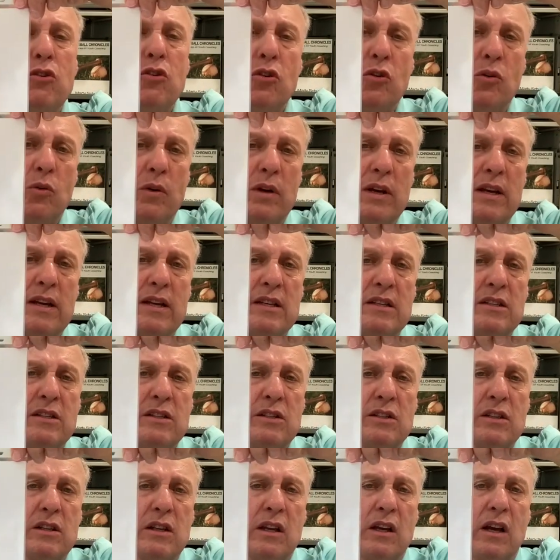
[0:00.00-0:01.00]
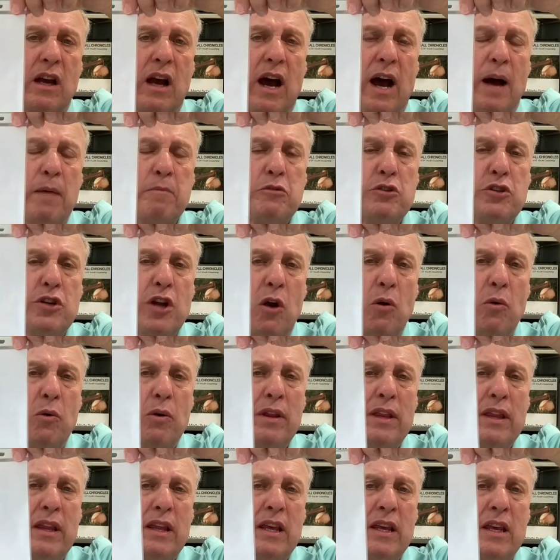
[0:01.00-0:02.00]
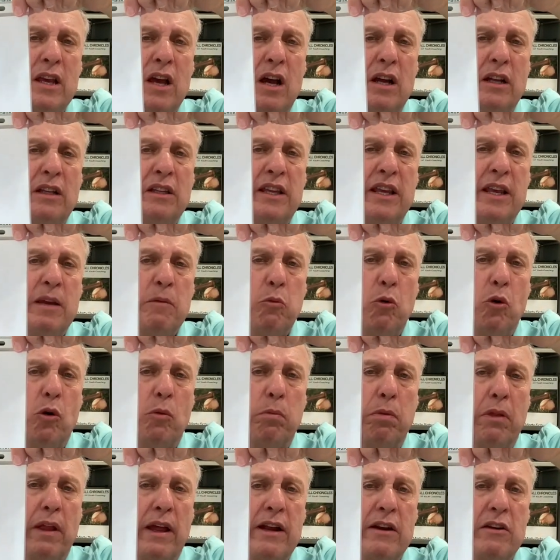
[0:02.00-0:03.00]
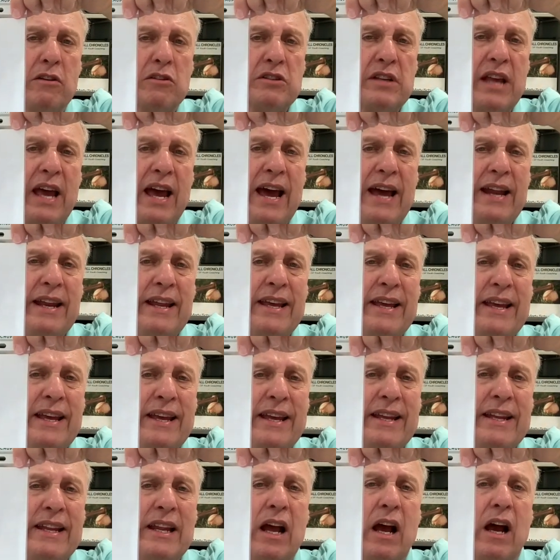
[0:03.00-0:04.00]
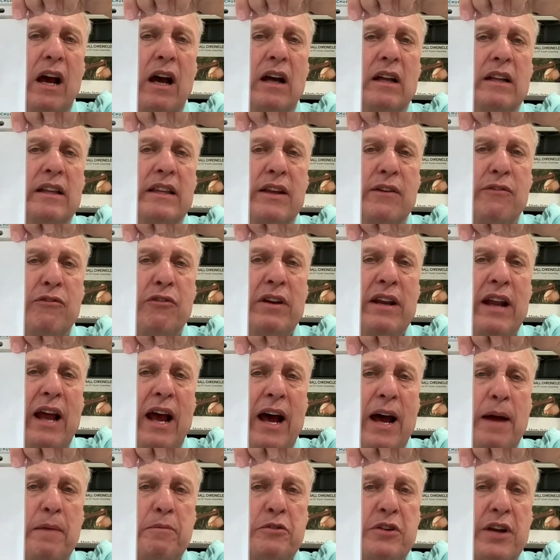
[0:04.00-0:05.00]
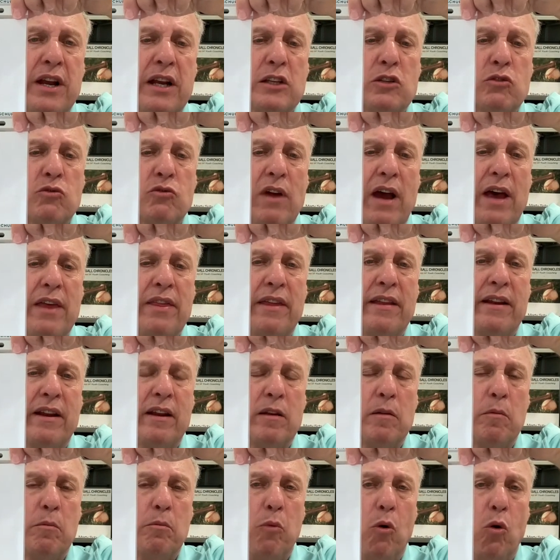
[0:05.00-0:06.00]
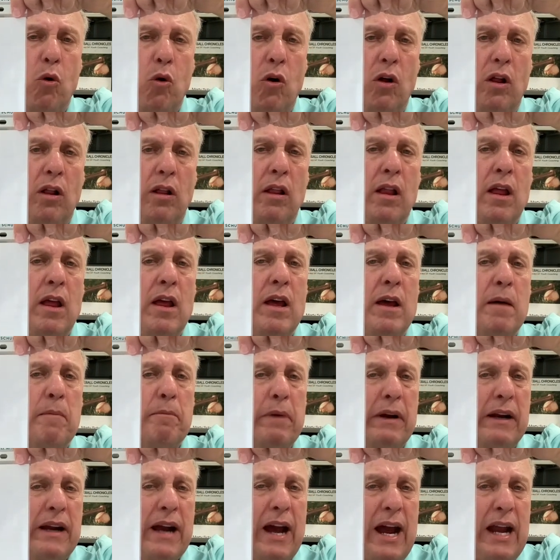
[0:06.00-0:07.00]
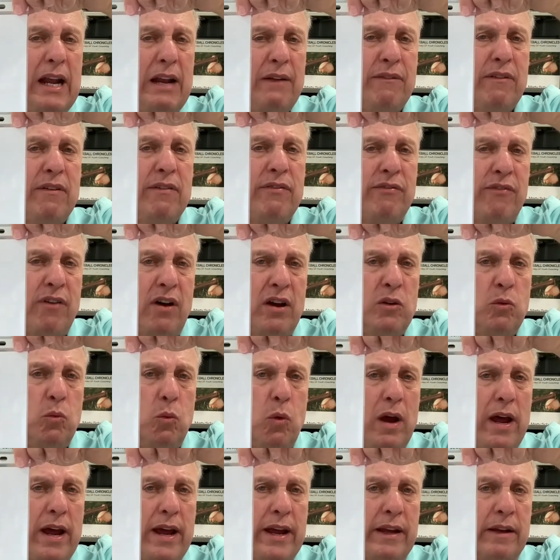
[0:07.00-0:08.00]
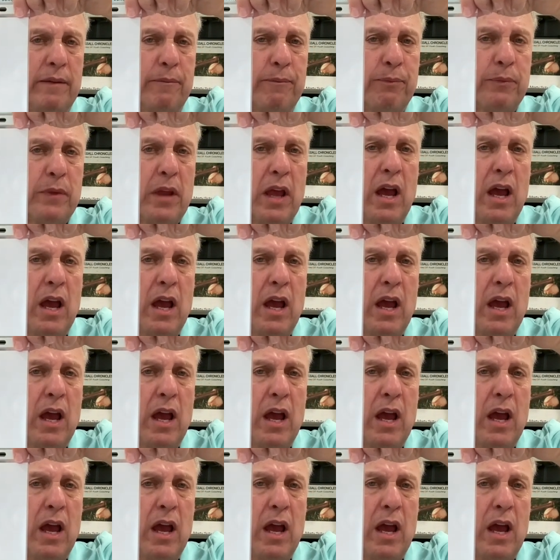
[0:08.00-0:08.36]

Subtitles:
do is I'm showing the young T-ball players how to hit different objects rather than a ball, but kind of a fun way.